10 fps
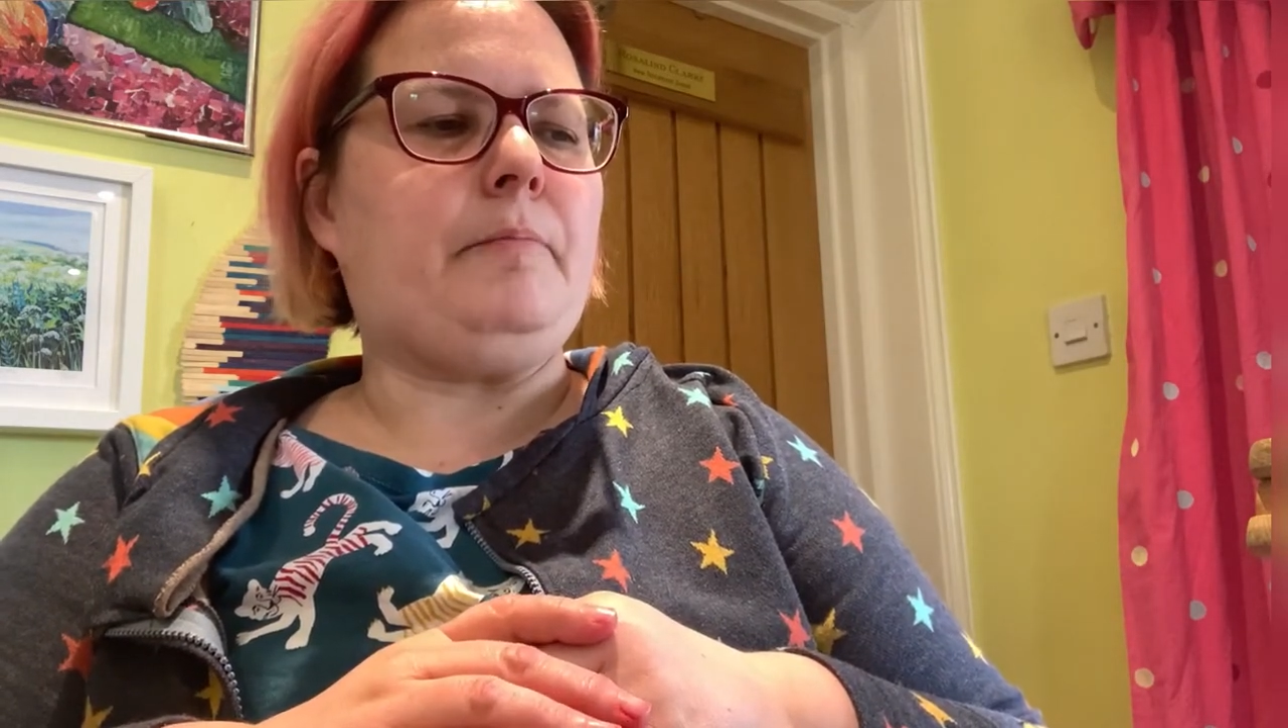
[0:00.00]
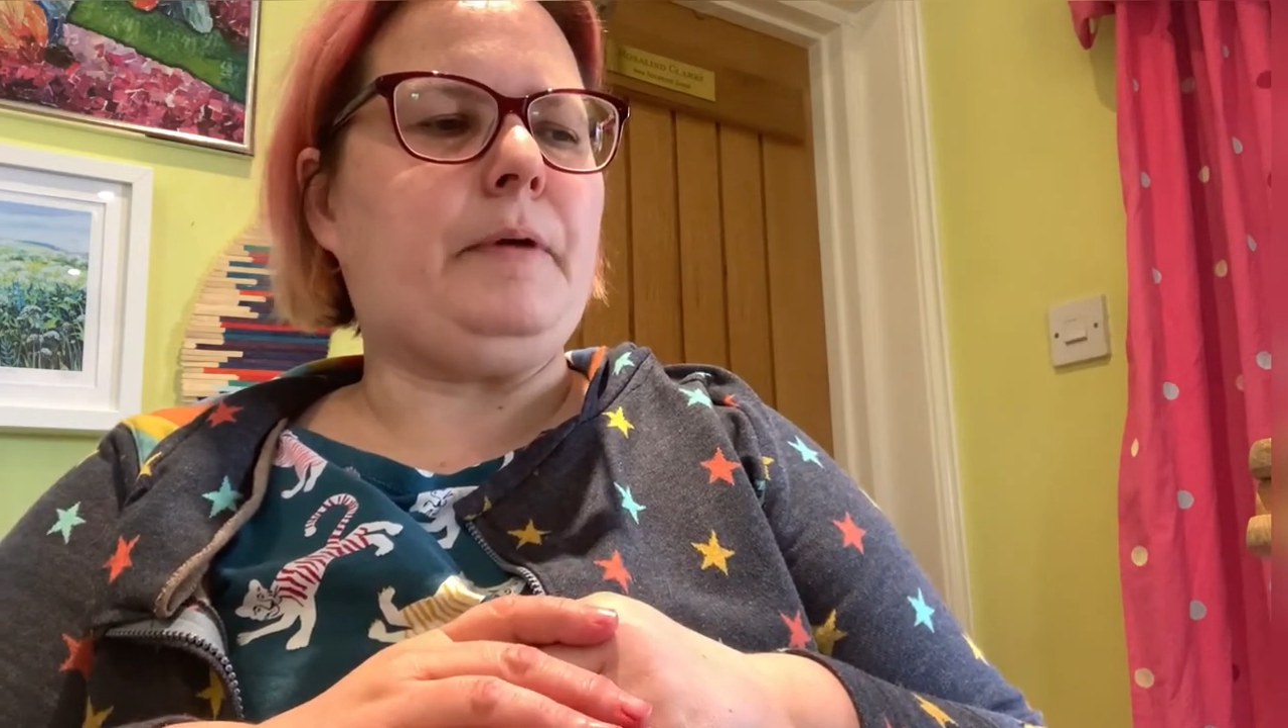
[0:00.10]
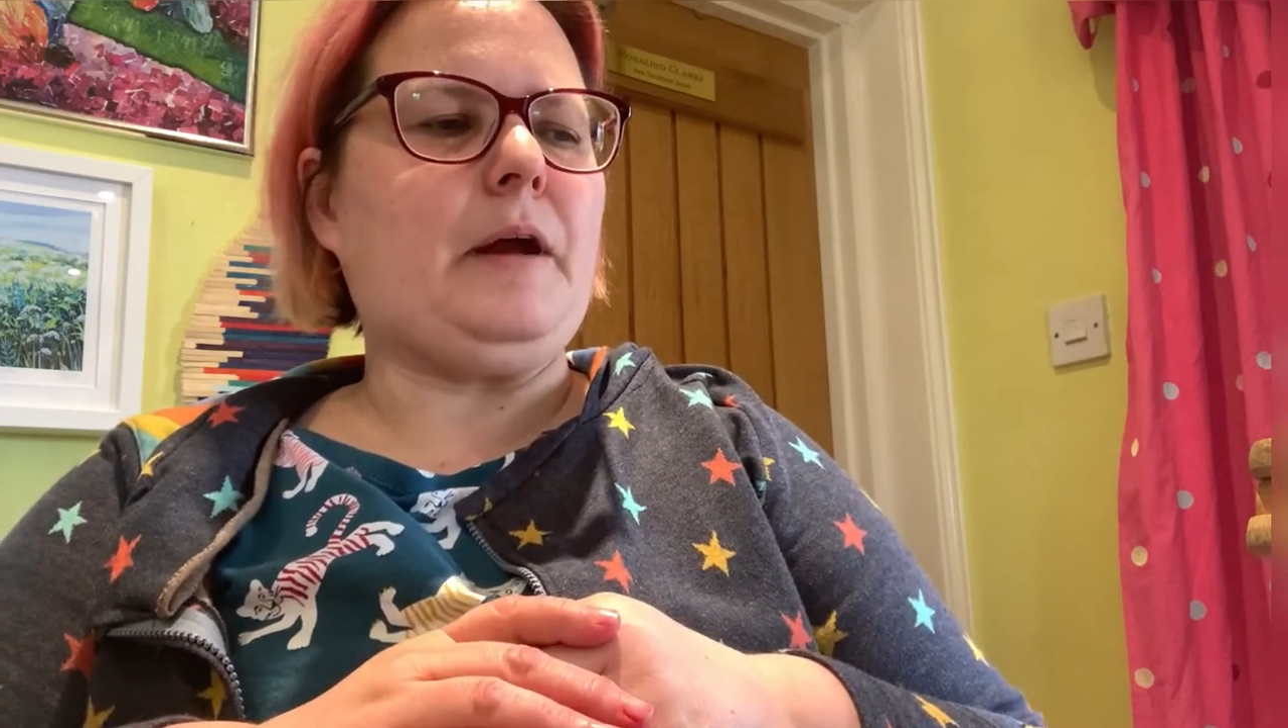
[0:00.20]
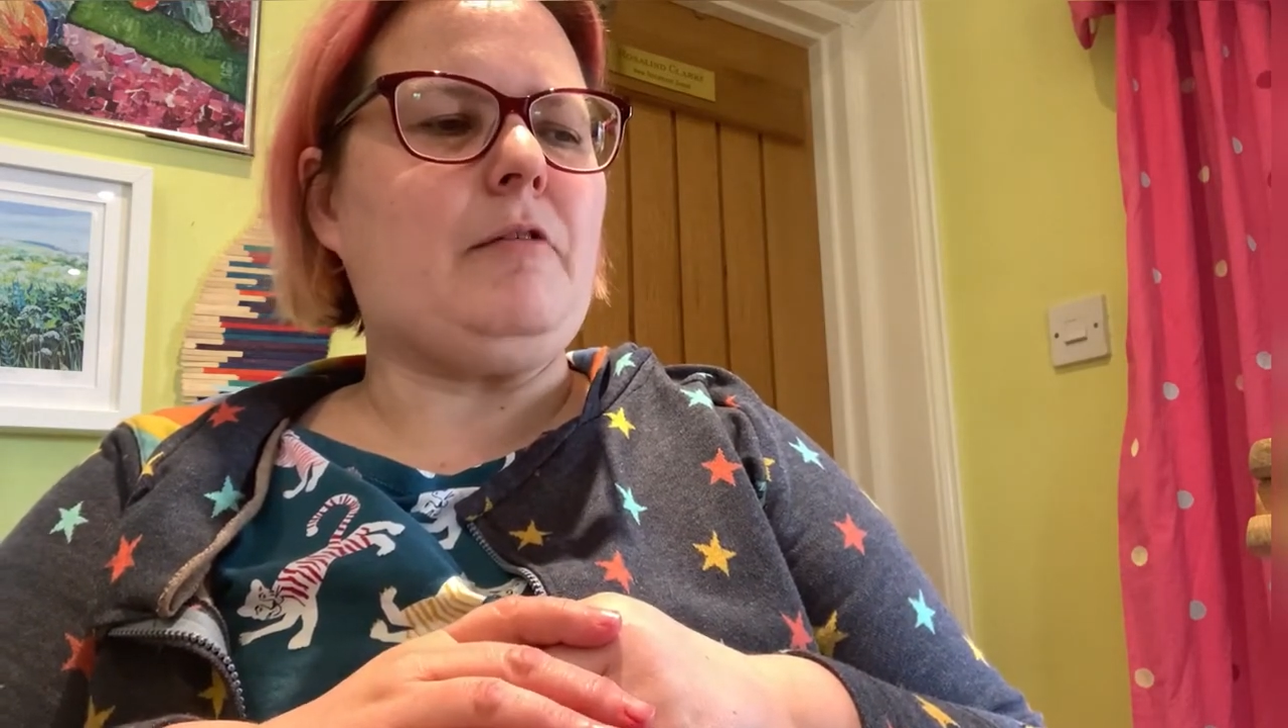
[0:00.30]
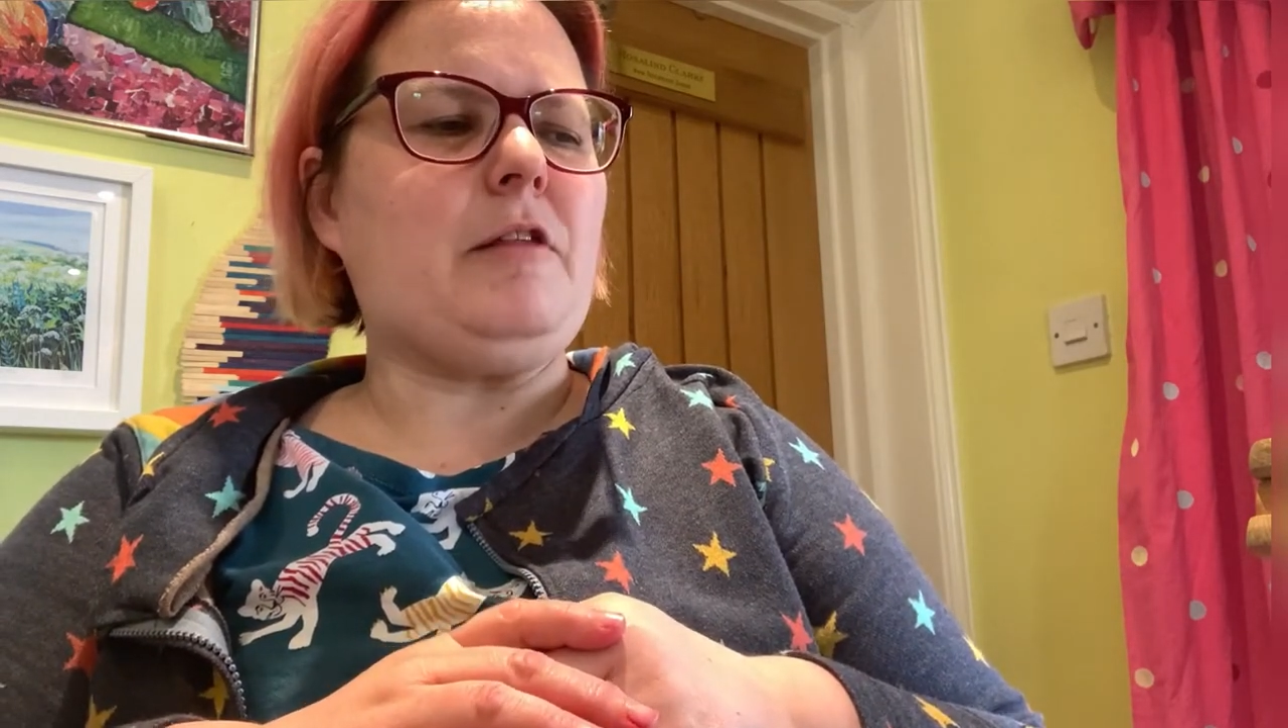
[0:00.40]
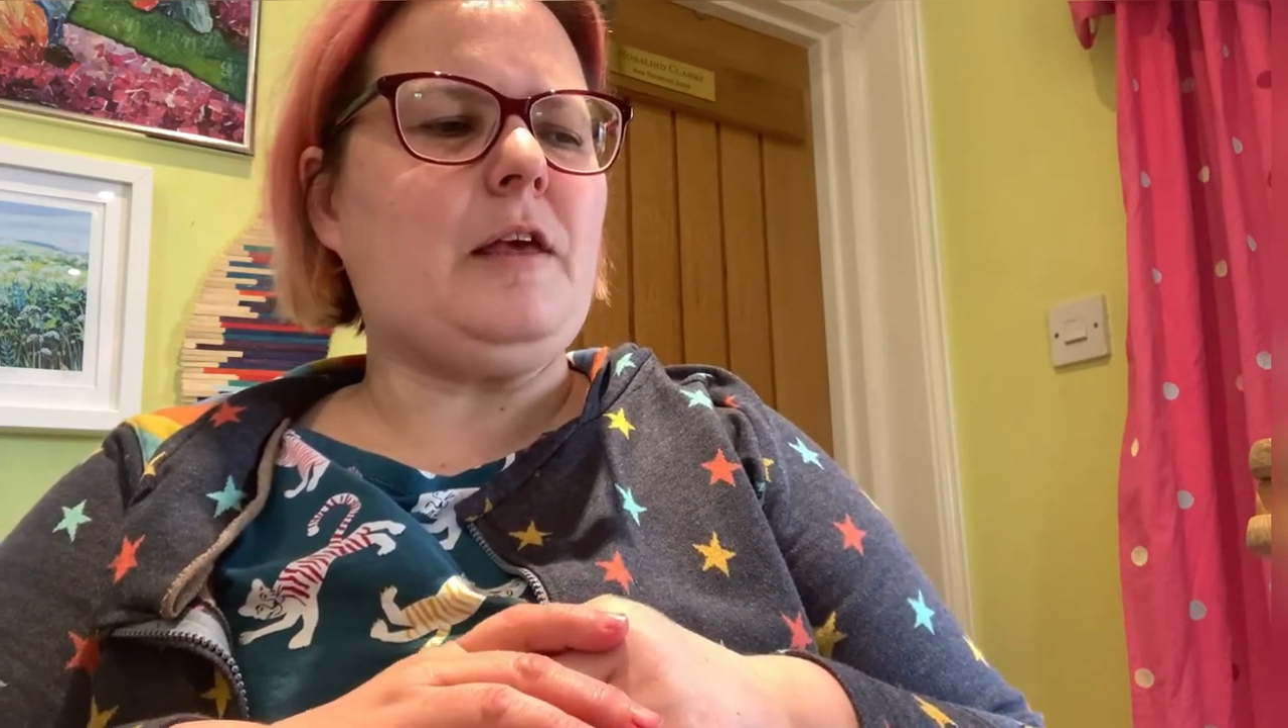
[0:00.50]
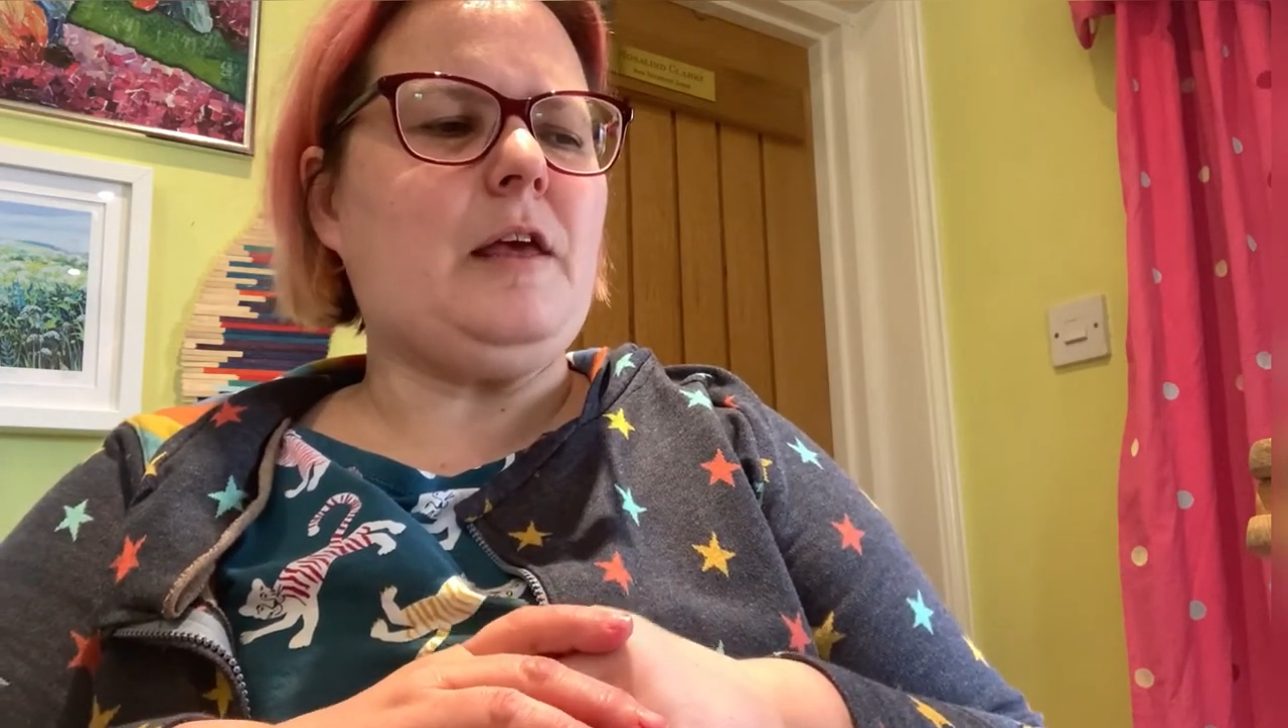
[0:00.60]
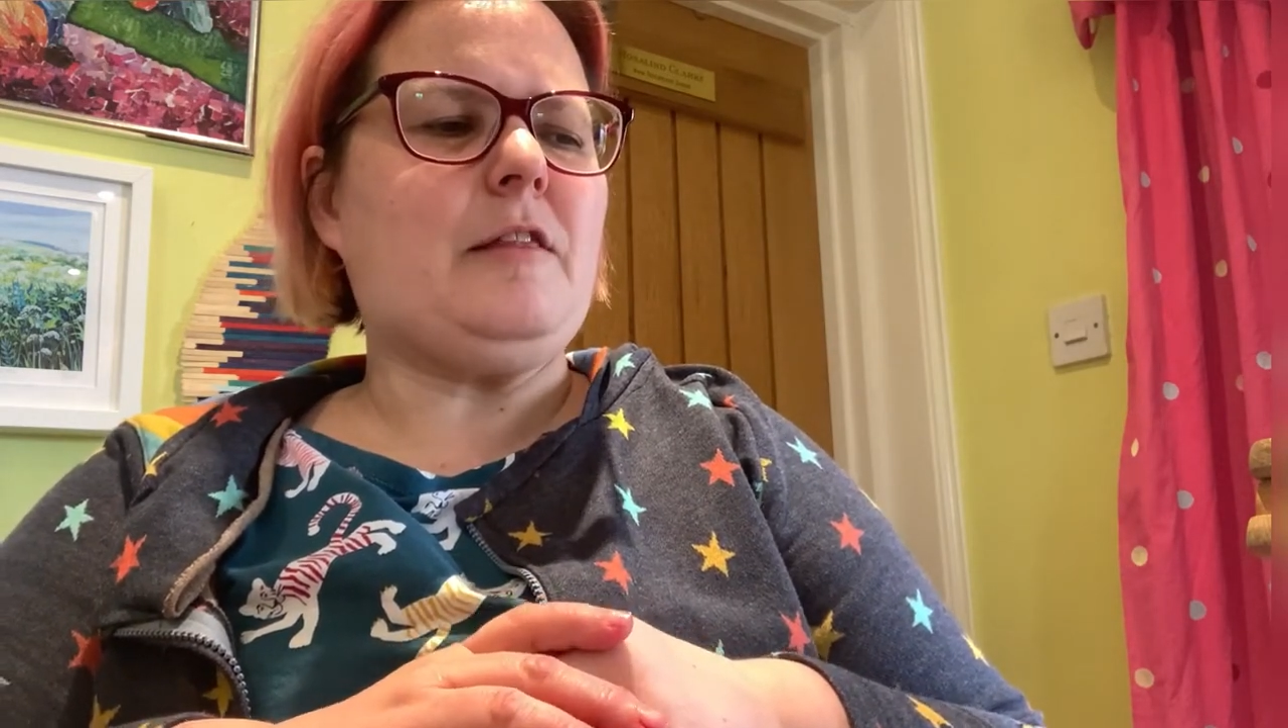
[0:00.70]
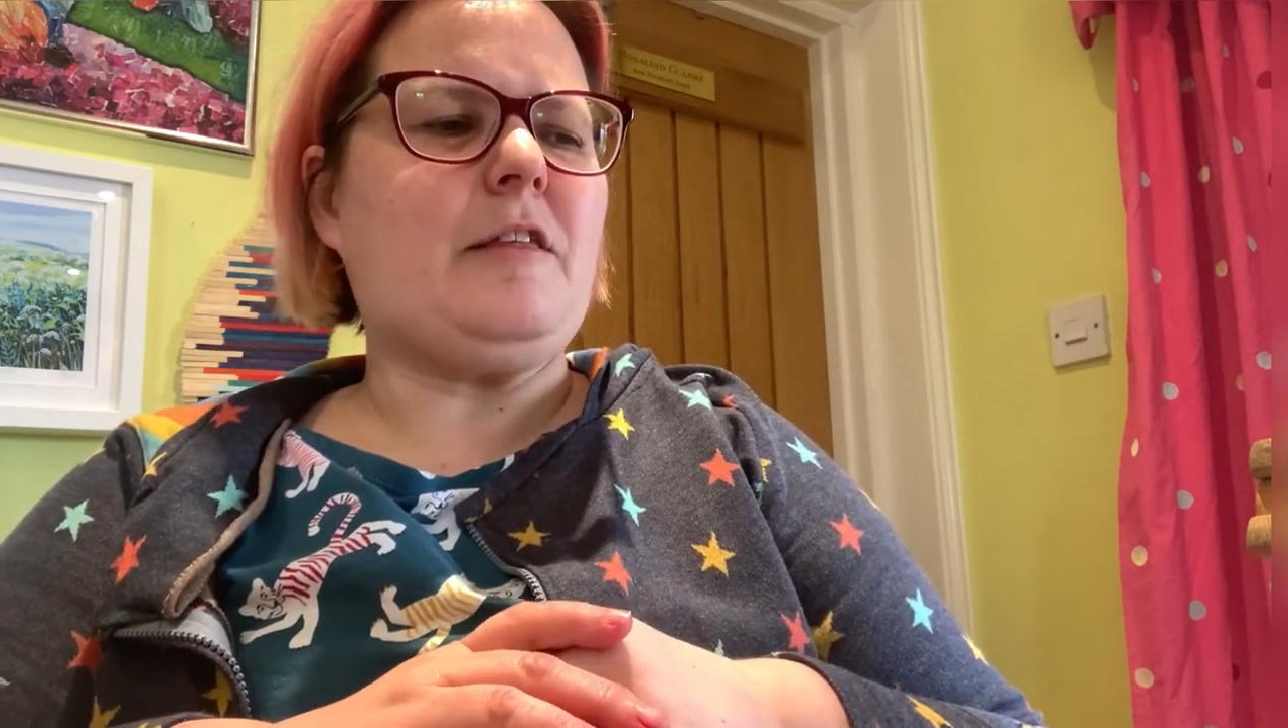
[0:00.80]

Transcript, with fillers: but I was looking at